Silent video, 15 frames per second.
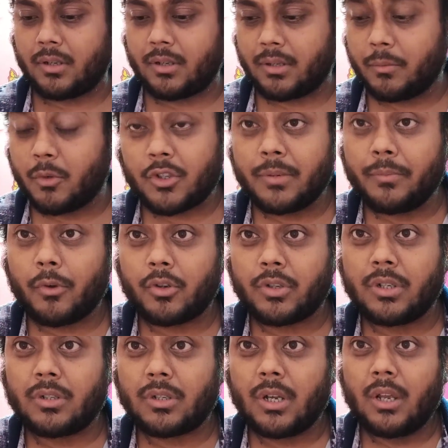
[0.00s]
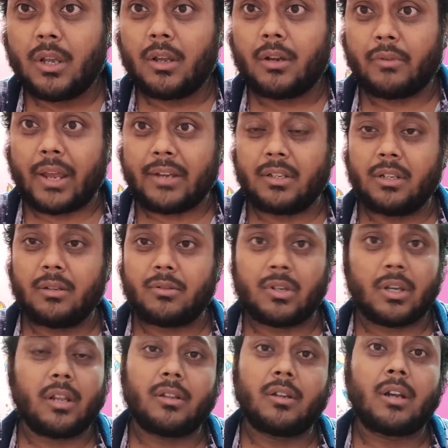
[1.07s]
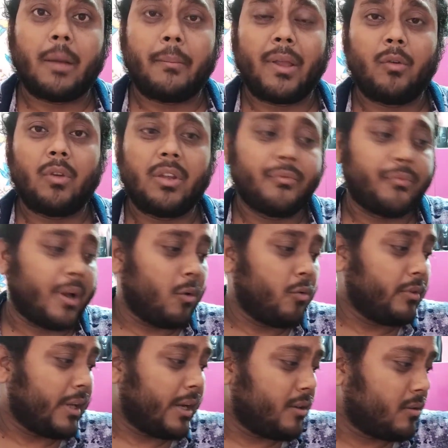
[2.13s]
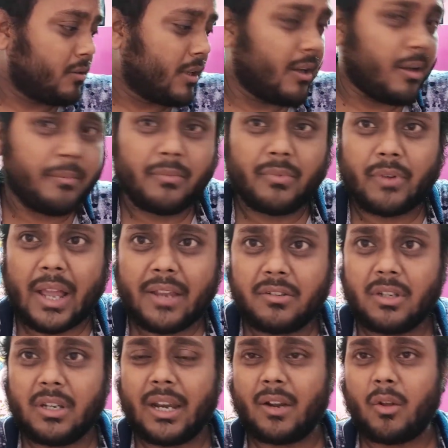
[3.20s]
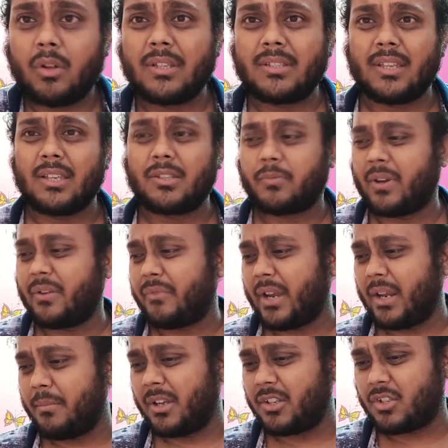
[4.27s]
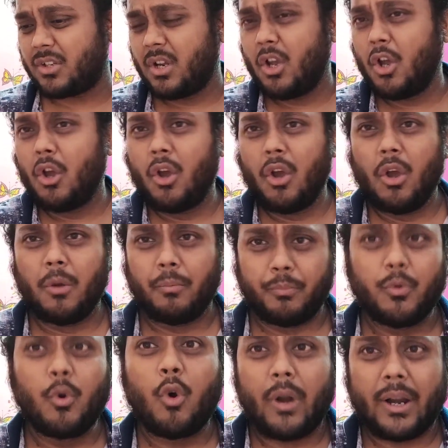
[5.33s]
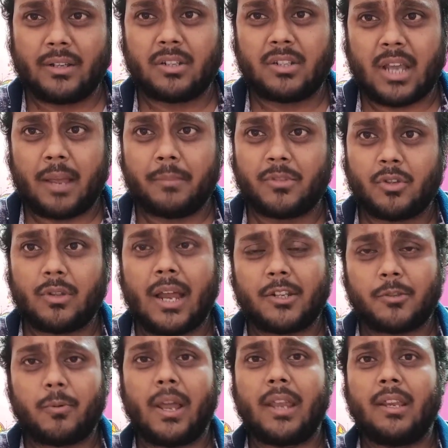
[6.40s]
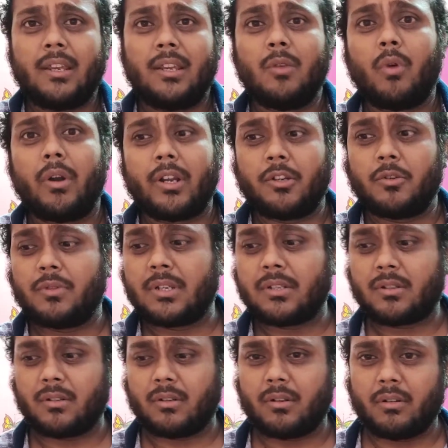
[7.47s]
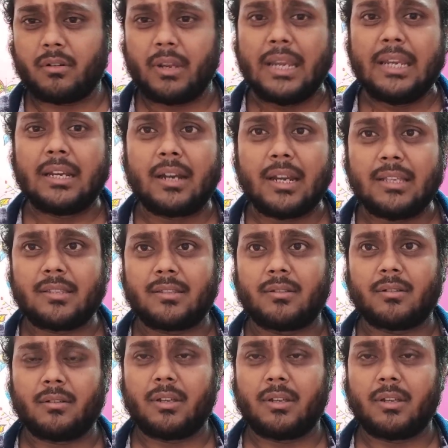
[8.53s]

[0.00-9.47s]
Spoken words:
the most important writing, Chelader Ramayan, he found that the writing and all these things were very much poor at the time. So that's why he wanted to just increase